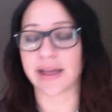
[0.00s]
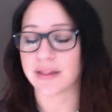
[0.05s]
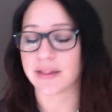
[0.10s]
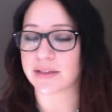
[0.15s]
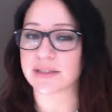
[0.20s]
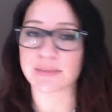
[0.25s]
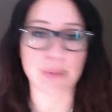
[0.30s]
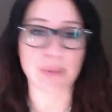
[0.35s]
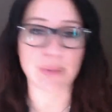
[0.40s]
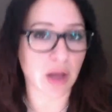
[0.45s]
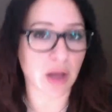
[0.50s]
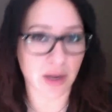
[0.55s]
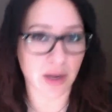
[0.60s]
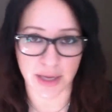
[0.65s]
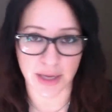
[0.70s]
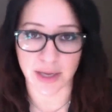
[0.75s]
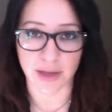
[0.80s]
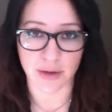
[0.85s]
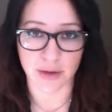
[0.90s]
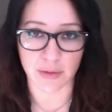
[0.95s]
blocking
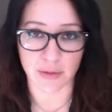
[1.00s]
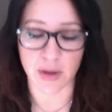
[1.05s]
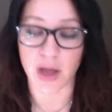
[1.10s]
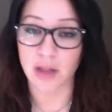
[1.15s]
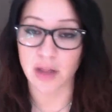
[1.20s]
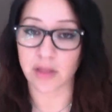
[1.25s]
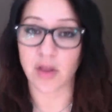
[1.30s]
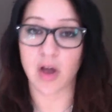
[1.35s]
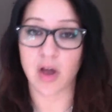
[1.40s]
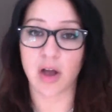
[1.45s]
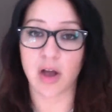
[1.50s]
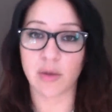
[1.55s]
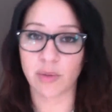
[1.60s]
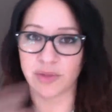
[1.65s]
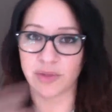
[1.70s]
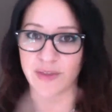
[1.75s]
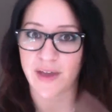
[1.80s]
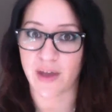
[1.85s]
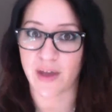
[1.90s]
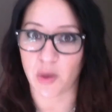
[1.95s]
you, along with the
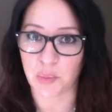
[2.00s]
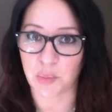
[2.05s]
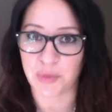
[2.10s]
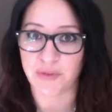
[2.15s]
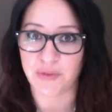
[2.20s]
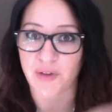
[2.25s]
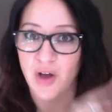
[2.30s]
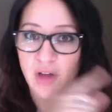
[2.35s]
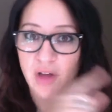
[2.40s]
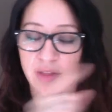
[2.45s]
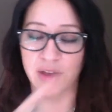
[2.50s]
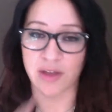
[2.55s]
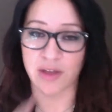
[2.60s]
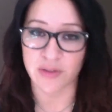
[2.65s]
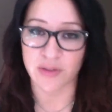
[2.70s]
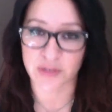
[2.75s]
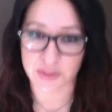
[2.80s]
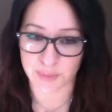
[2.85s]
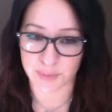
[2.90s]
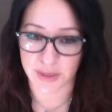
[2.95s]
help of all the other
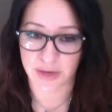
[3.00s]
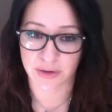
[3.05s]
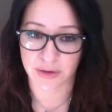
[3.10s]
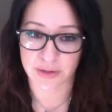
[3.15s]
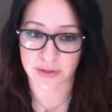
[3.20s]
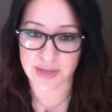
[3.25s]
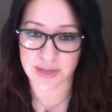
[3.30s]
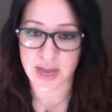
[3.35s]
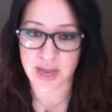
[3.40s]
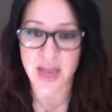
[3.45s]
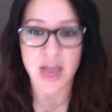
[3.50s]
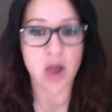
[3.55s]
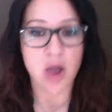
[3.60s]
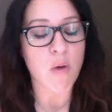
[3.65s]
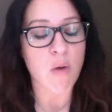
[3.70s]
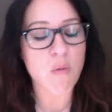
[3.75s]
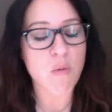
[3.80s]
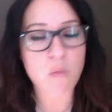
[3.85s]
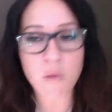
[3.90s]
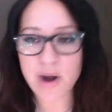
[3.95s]
speakers.
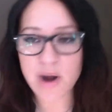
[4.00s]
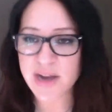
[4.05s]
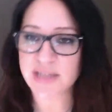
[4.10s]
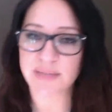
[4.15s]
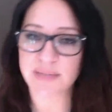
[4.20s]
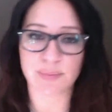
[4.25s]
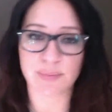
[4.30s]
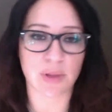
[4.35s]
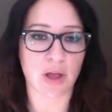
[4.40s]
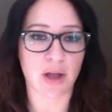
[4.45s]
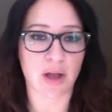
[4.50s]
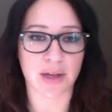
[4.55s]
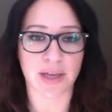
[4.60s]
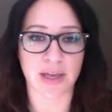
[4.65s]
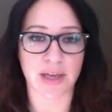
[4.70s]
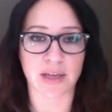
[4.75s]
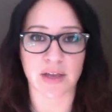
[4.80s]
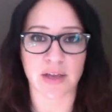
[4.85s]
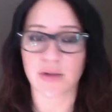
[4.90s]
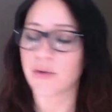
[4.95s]
What is blocking
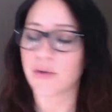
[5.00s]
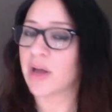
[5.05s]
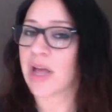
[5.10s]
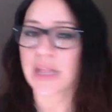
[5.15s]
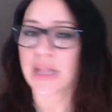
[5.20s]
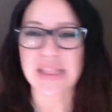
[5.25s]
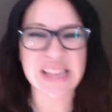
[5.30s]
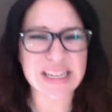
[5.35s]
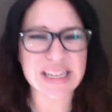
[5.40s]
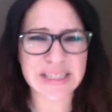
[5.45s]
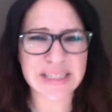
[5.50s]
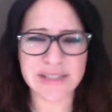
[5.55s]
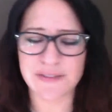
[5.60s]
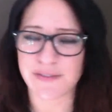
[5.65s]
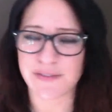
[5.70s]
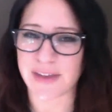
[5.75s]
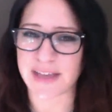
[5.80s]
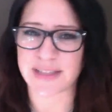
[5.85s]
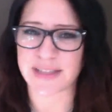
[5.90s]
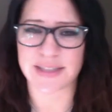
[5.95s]
you? Let's
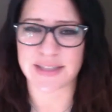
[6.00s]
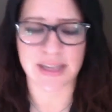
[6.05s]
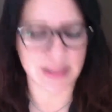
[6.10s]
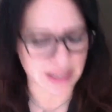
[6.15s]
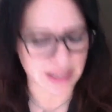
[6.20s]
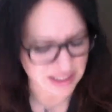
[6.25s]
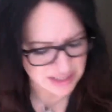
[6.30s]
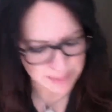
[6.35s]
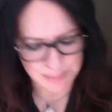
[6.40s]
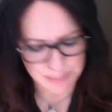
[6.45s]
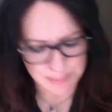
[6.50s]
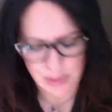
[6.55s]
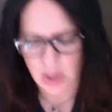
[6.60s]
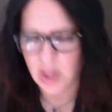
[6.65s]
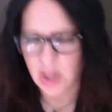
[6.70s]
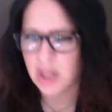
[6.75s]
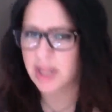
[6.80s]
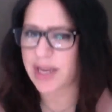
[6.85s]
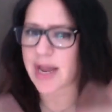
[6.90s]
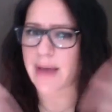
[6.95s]
face it. Let's
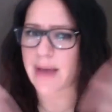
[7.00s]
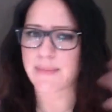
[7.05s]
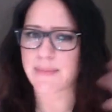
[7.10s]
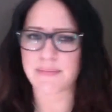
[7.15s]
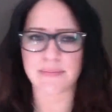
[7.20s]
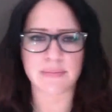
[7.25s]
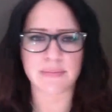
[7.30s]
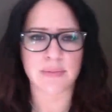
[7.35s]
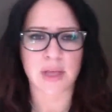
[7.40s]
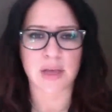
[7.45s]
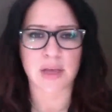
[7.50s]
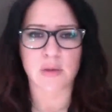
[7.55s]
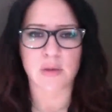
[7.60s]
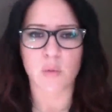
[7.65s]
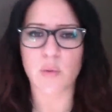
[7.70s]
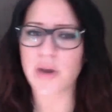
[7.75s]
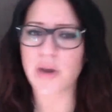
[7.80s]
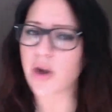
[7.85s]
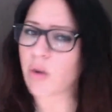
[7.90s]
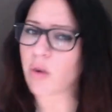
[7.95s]
pull it up.
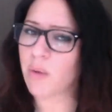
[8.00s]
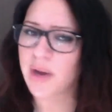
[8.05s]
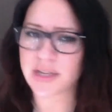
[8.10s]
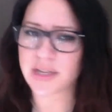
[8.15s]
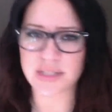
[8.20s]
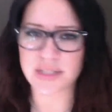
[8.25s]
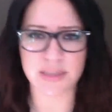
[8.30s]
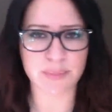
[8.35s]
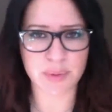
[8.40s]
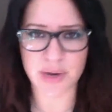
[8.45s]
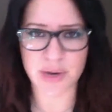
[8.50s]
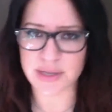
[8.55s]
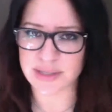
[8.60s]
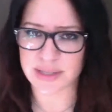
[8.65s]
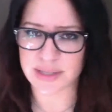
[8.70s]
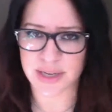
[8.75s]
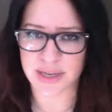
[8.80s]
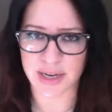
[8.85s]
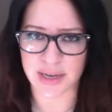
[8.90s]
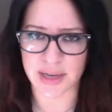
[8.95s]
We don't want to suppress it
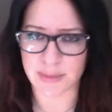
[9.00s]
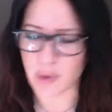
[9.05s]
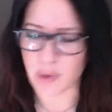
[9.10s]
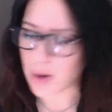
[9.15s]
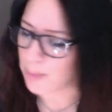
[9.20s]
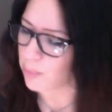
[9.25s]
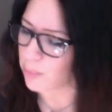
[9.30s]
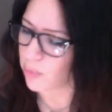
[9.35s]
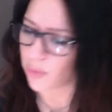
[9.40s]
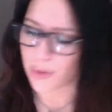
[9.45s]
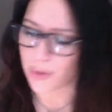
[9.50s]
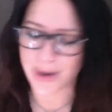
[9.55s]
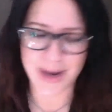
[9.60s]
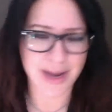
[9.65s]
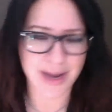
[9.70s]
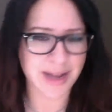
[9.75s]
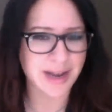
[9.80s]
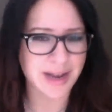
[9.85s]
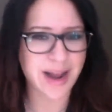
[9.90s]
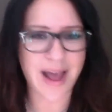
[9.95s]
anymore. Bring
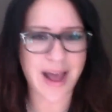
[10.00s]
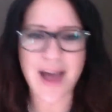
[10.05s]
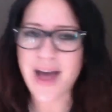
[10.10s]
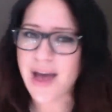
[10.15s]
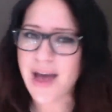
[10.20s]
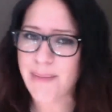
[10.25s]
it up.